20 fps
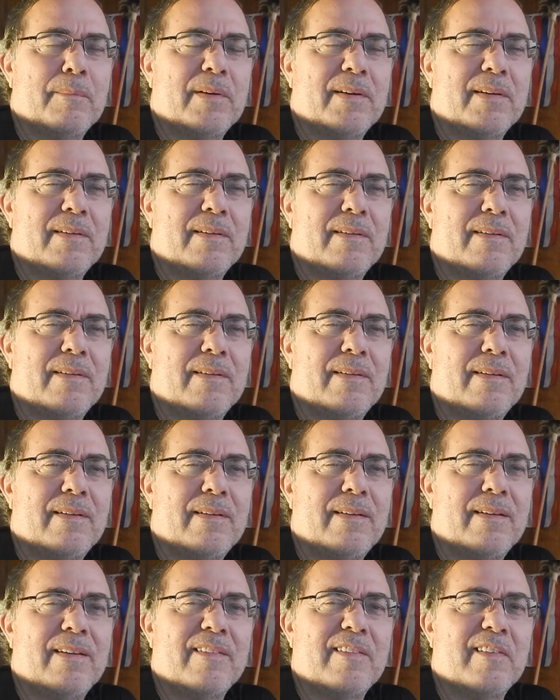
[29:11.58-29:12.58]
but
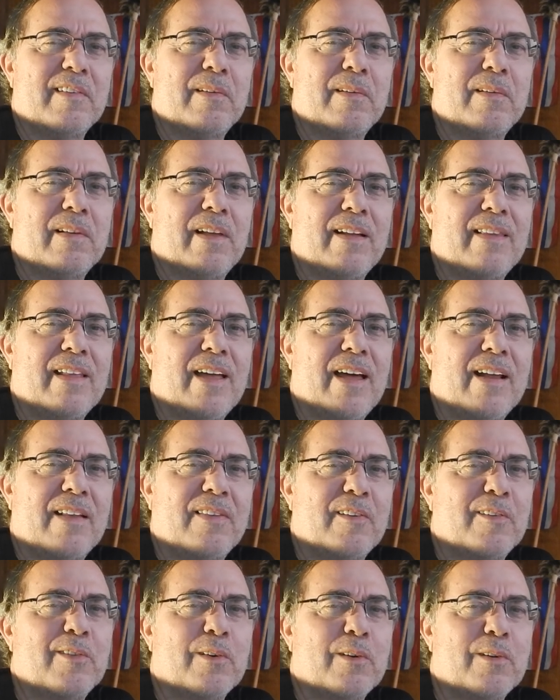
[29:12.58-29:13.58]
it doesn't look like that
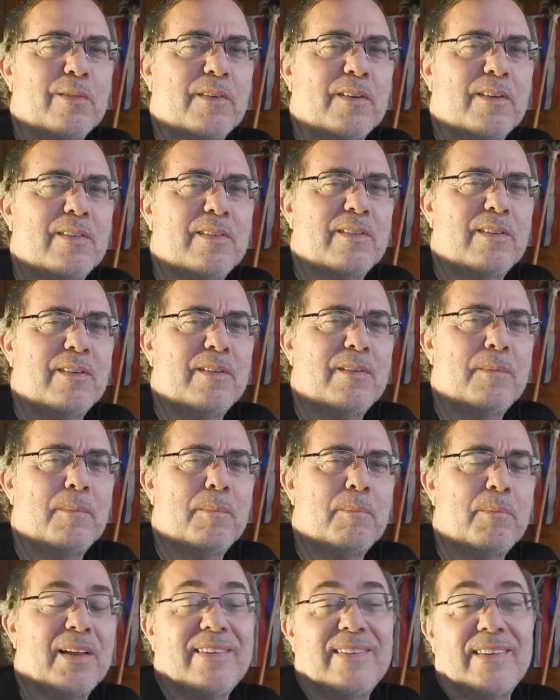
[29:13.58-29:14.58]
on the surface.
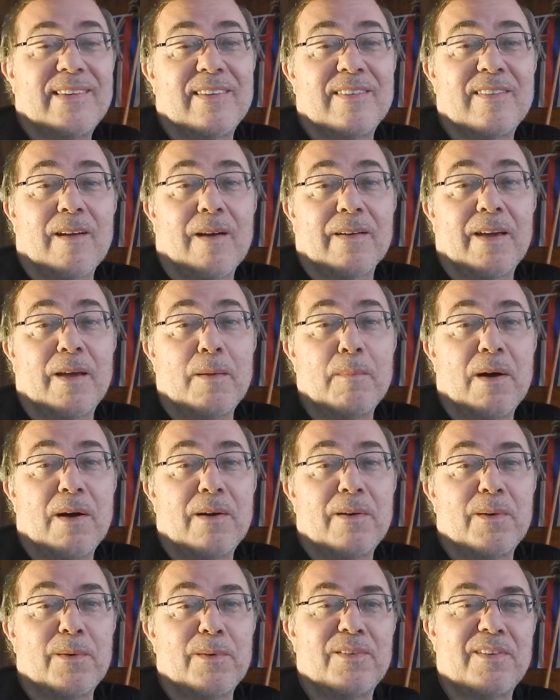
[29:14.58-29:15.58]
Plus, it's talking
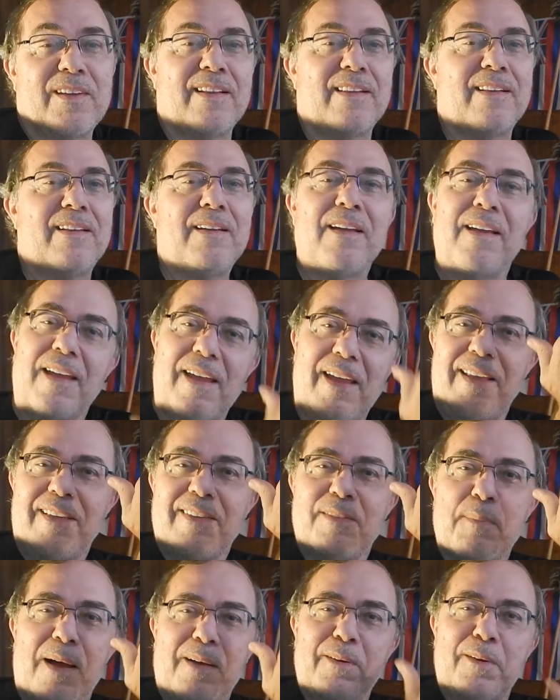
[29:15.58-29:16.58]
mongoose, and
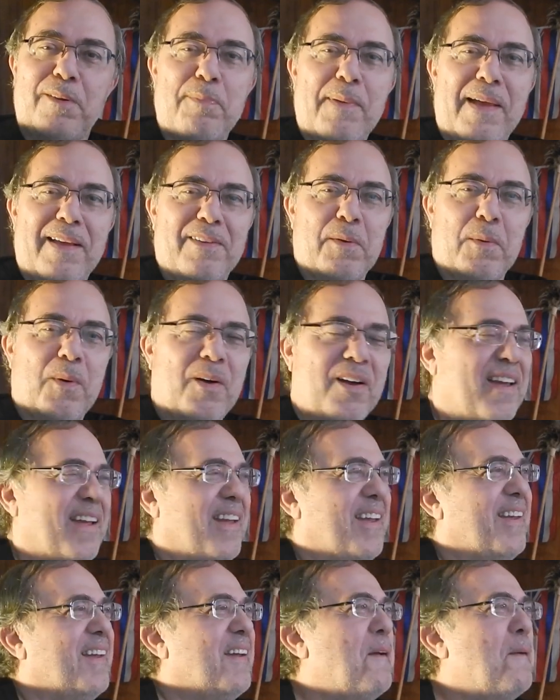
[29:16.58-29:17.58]
hey, it's mongoose, that's
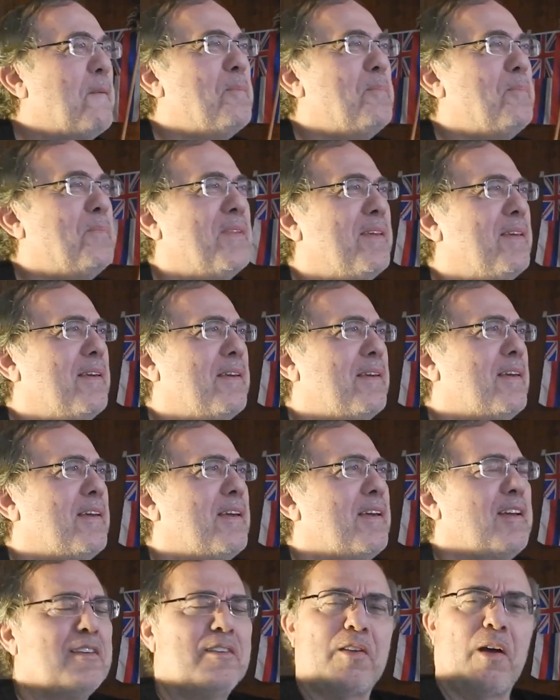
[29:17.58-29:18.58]
why.
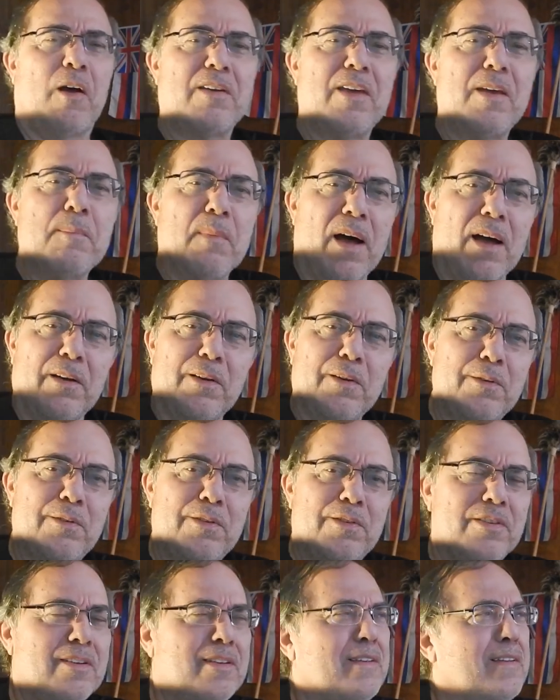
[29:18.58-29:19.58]
Talking
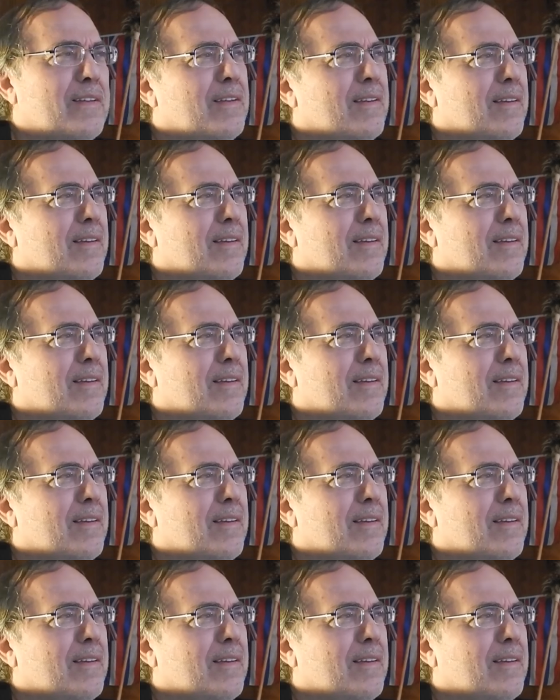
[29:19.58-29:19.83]
mongoose?